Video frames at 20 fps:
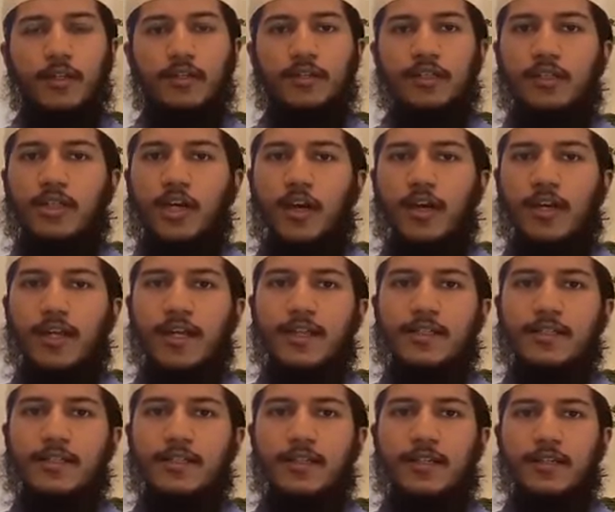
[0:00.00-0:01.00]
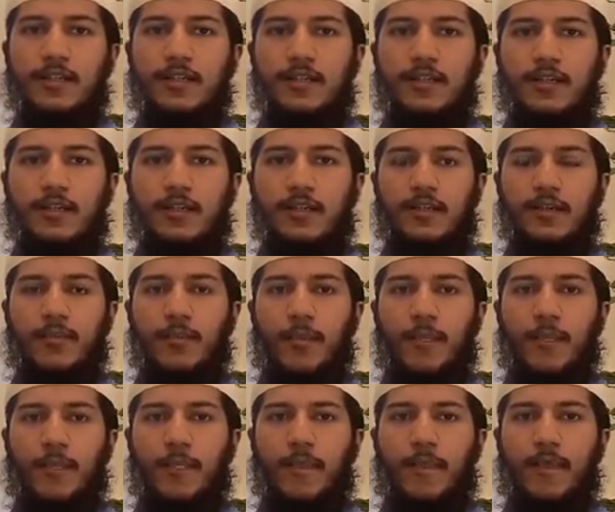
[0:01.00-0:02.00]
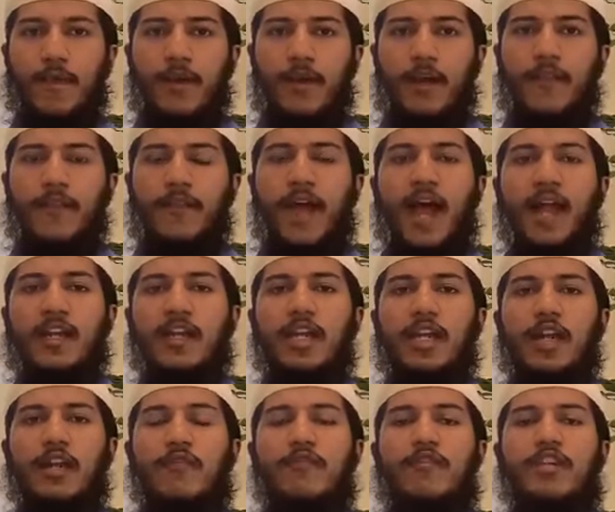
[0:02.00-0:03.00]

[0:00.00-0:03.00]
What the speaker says: The third is that